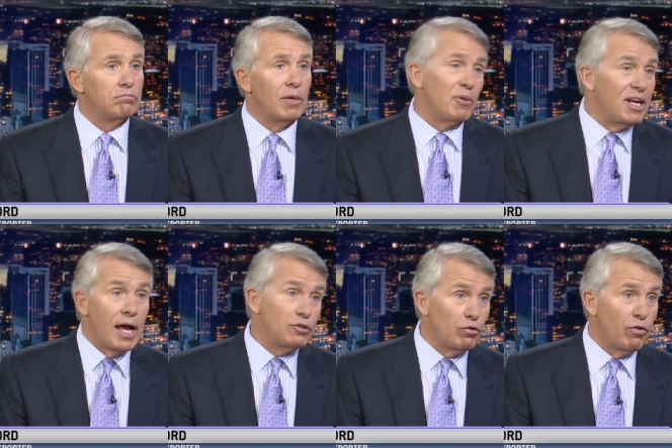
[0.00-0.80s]
maybe a
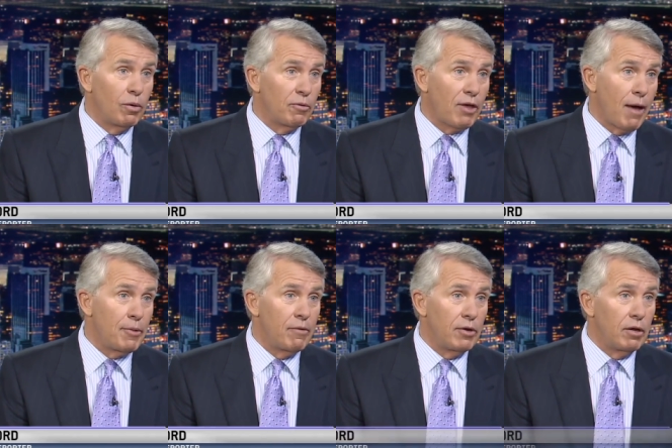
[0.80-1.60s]
nicer form of
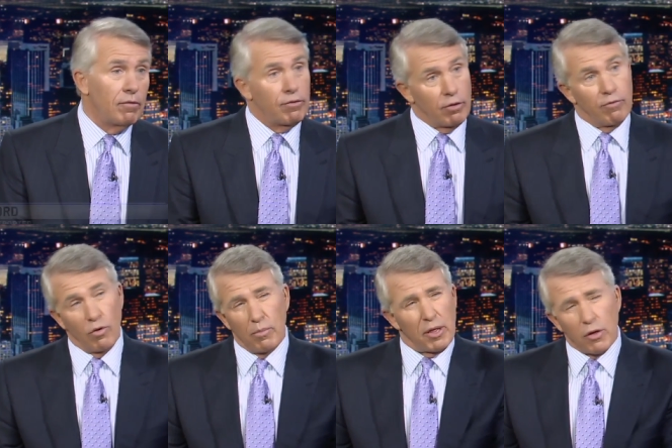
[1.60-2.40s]
captivity, for the
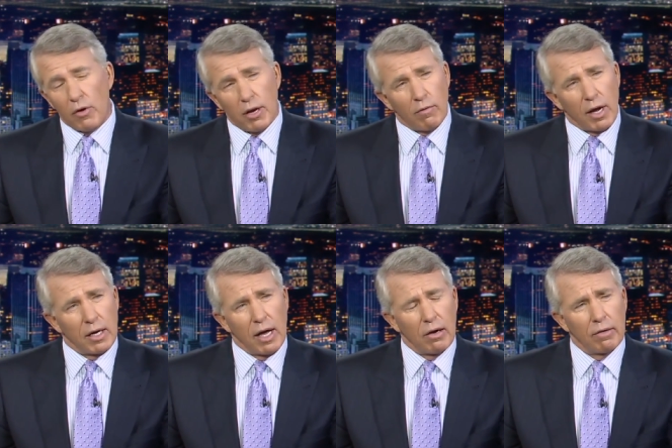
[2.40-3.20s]
form that they're in
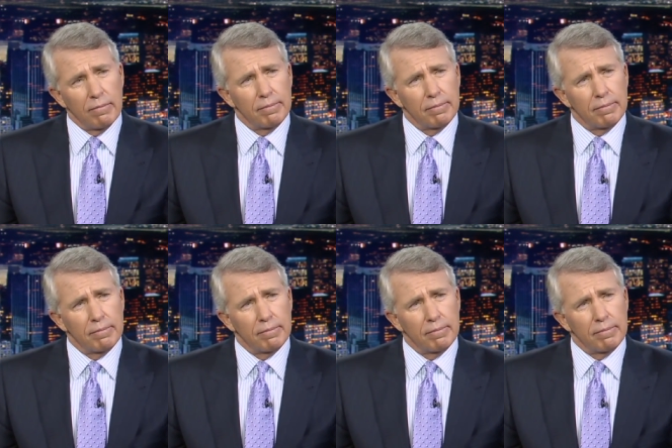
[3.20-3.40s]
right now?